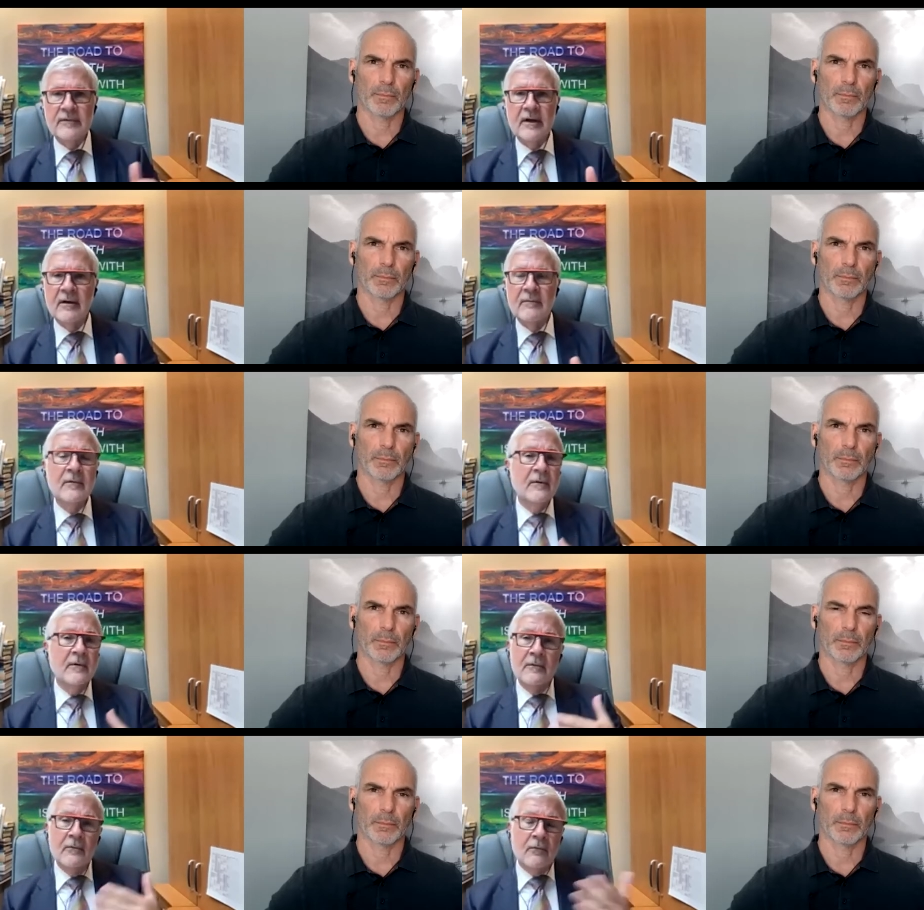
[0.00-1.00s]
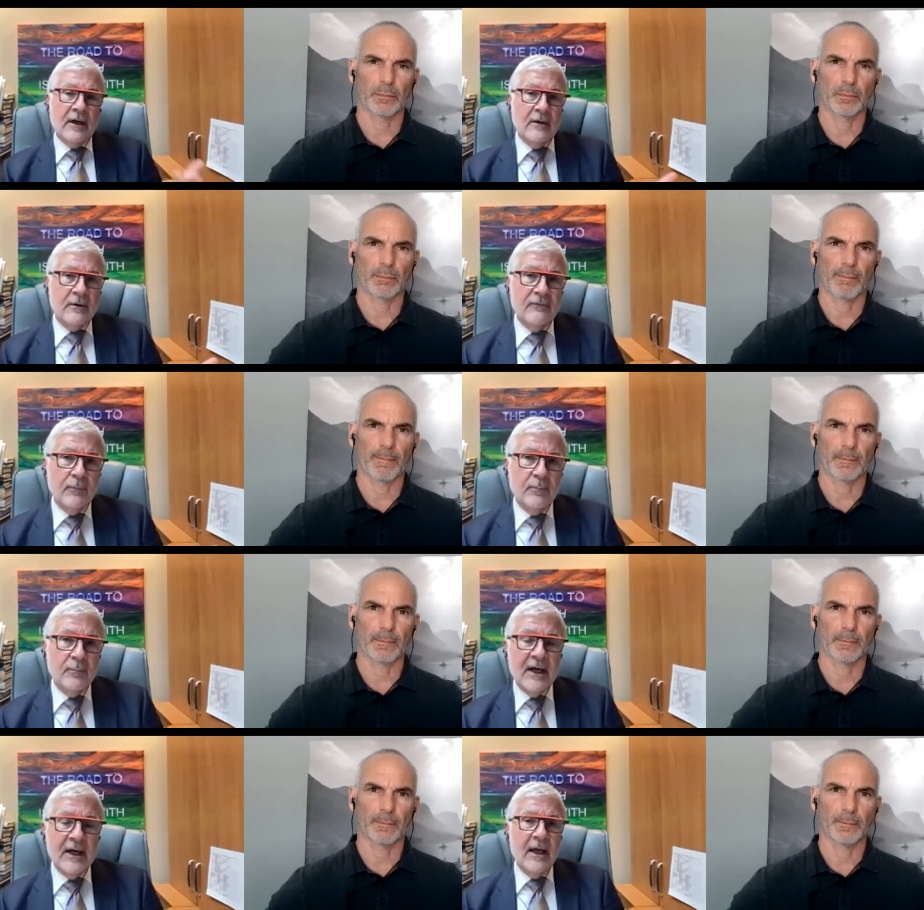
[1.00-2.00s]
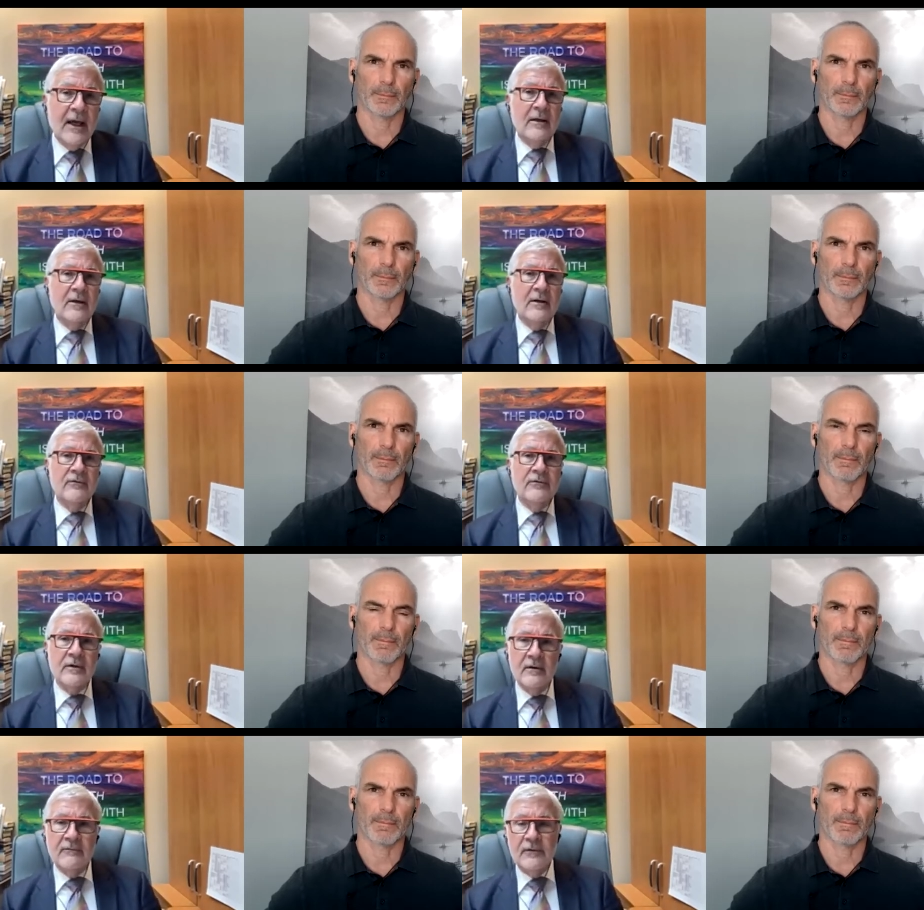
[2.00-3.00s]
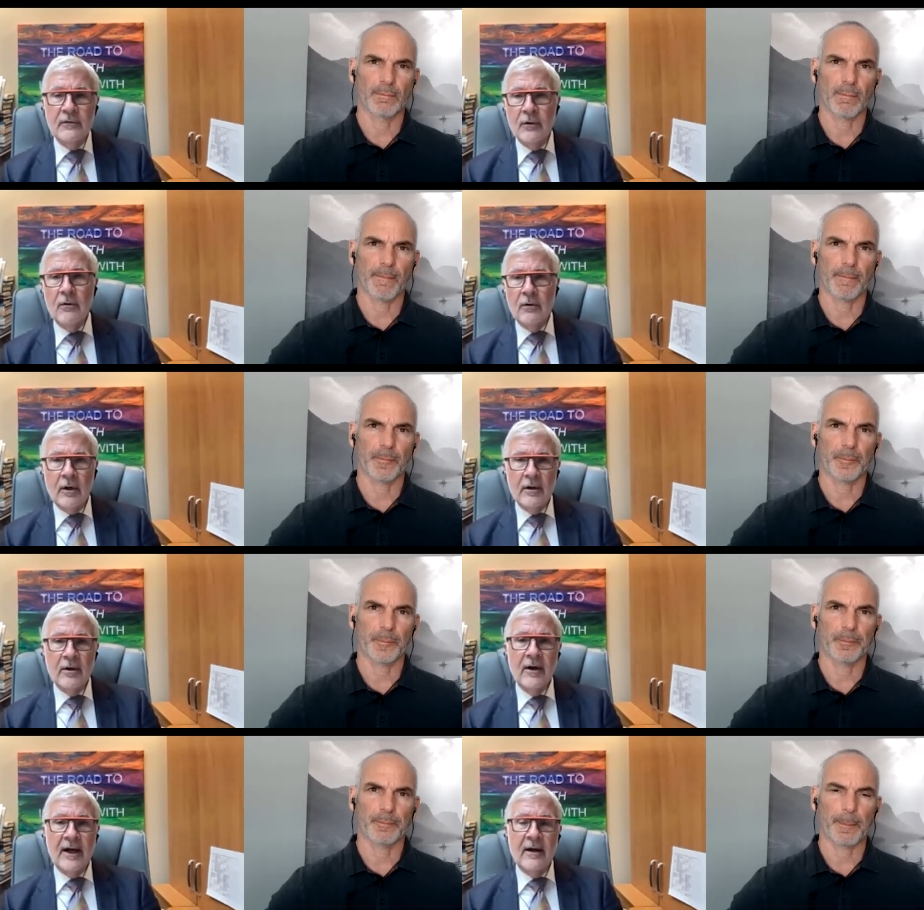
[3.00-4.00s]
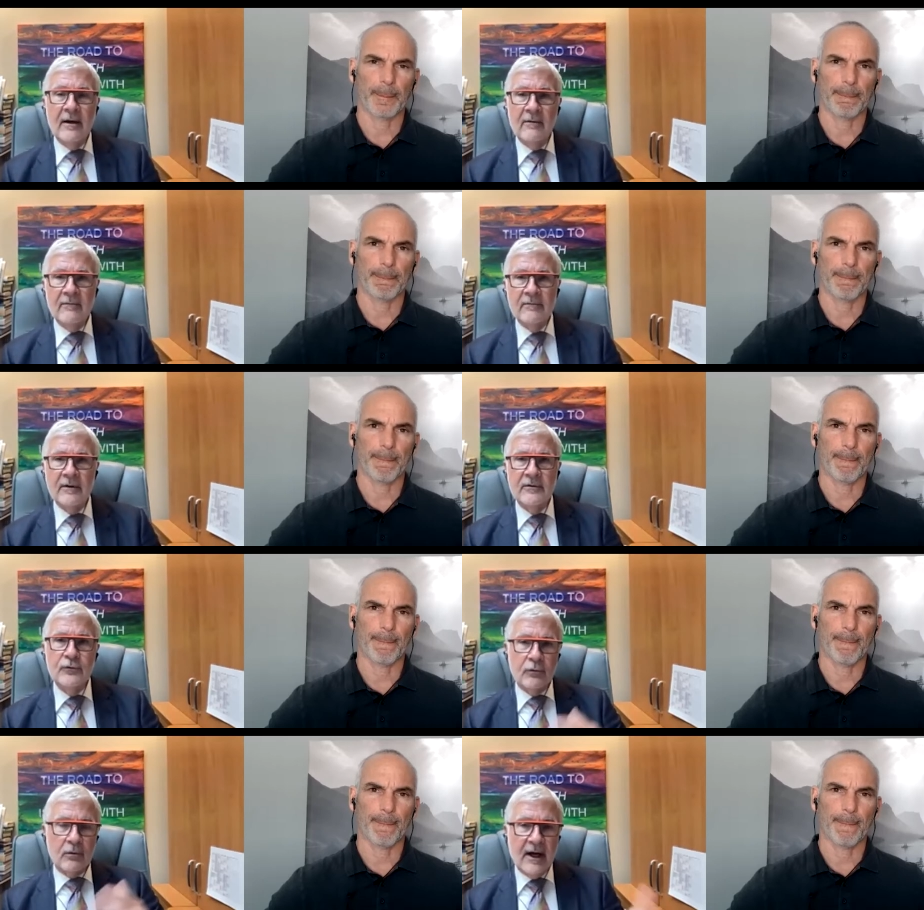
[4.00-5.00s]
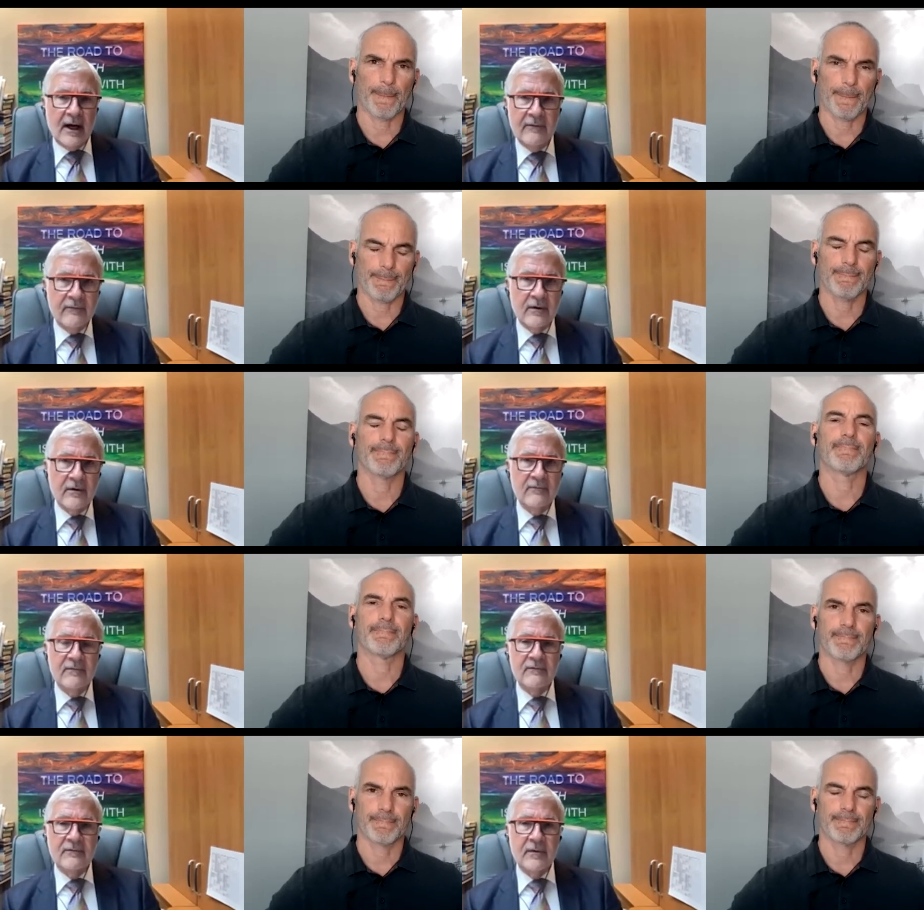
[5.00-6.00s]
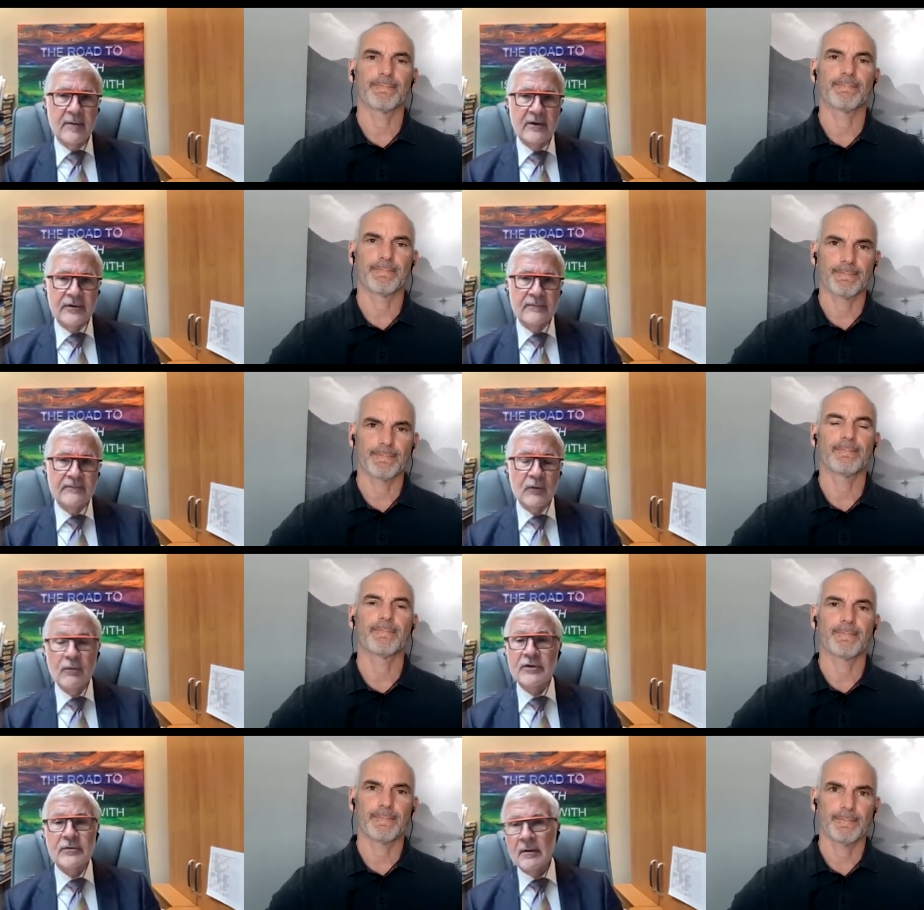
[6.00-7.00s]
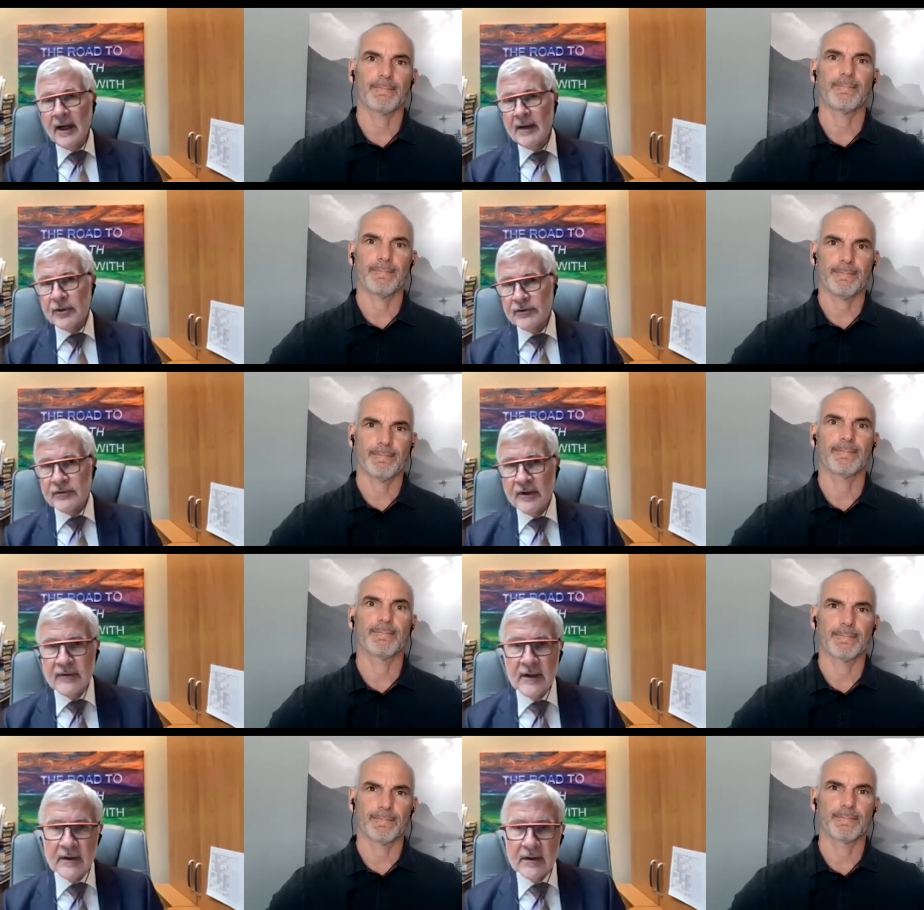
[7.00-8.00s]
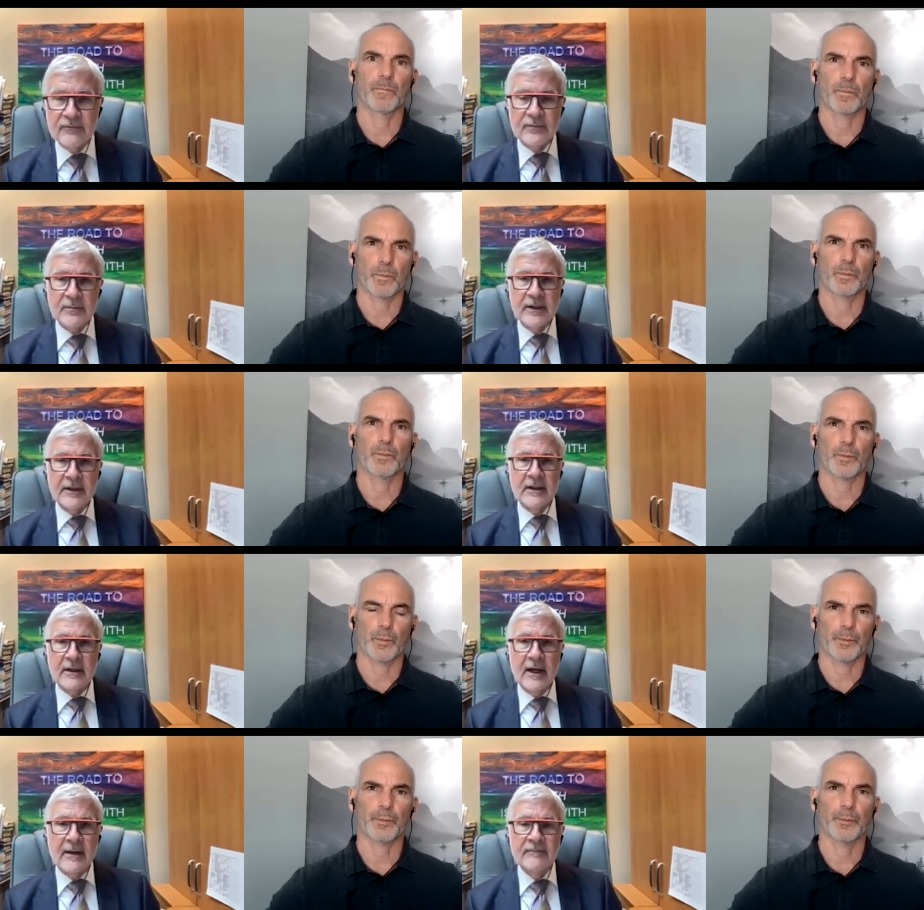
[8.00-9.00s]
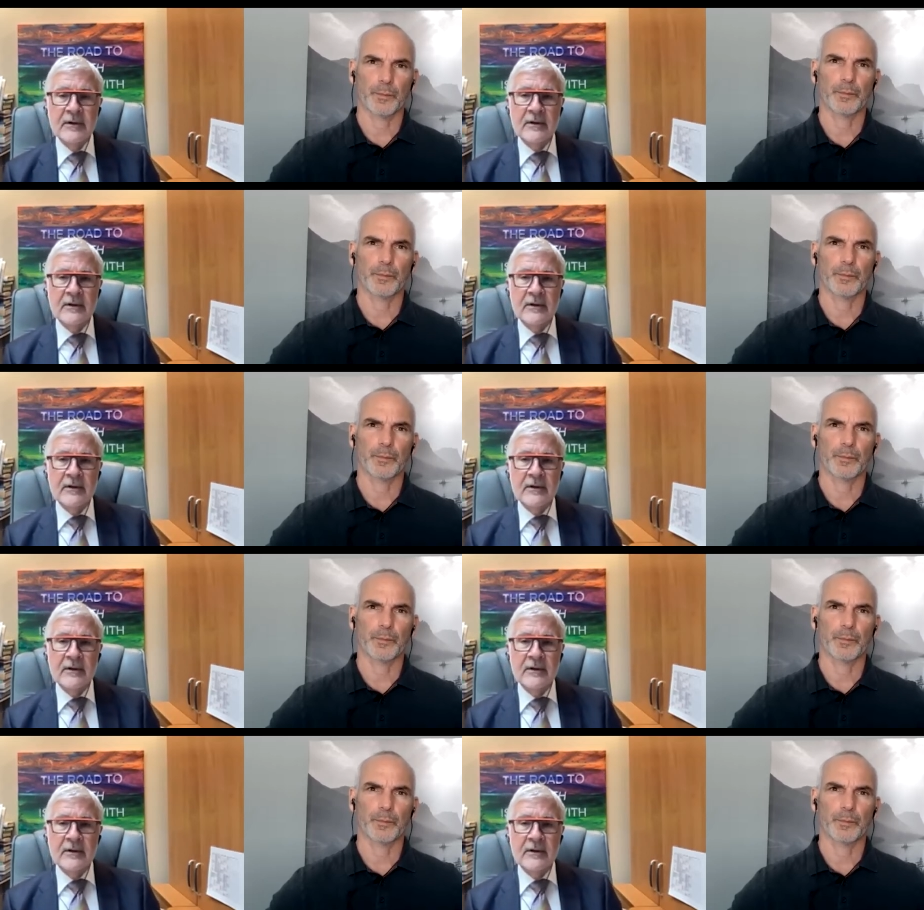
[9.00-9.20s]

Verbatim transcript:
Speaker 1: and what i learned from big ed is if you no longer have a driver of inflammation which i personally think comes from leaky gut